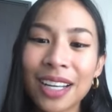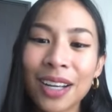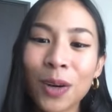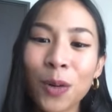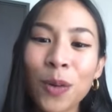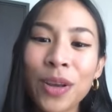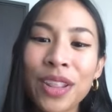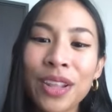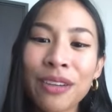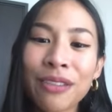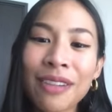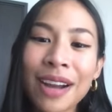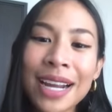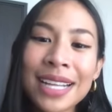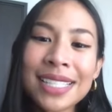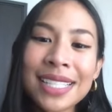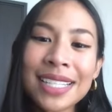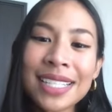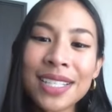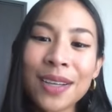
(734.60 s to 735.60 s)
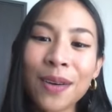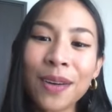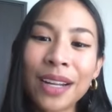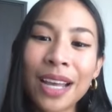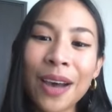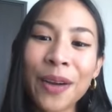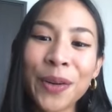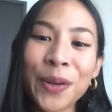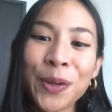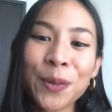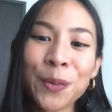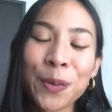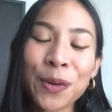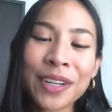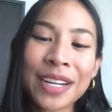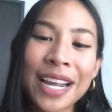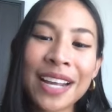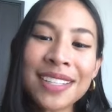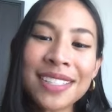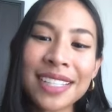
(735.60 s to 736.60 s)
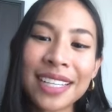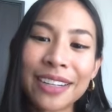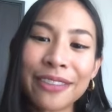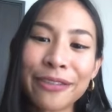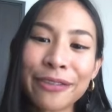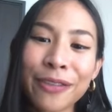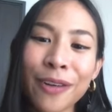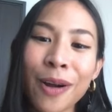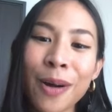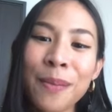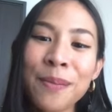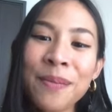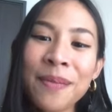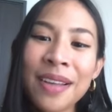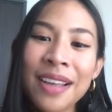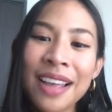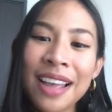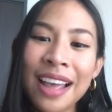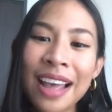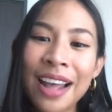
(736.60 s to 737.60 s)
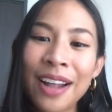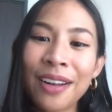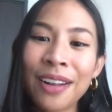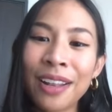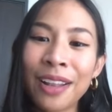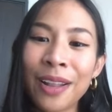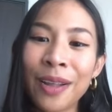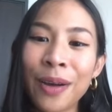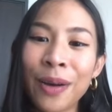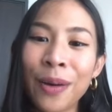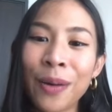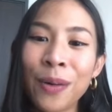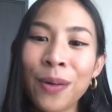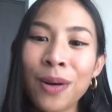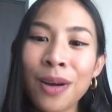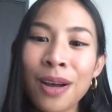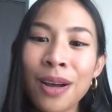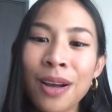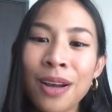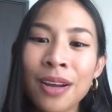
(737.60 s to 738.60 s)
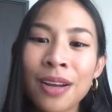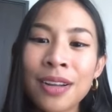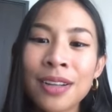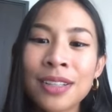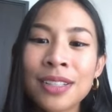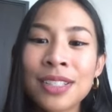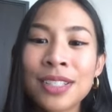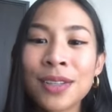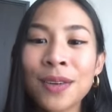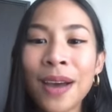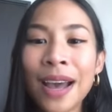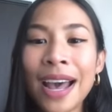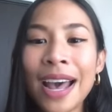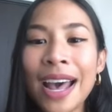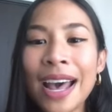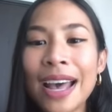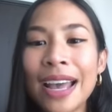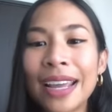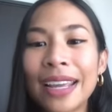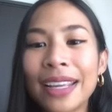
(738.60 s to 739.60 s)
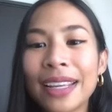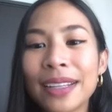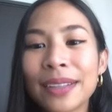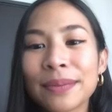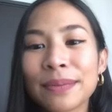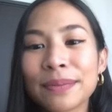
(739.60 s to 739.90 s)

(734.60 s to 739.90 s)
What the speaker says: With a rising tone, how do you pronounce it? From low to high.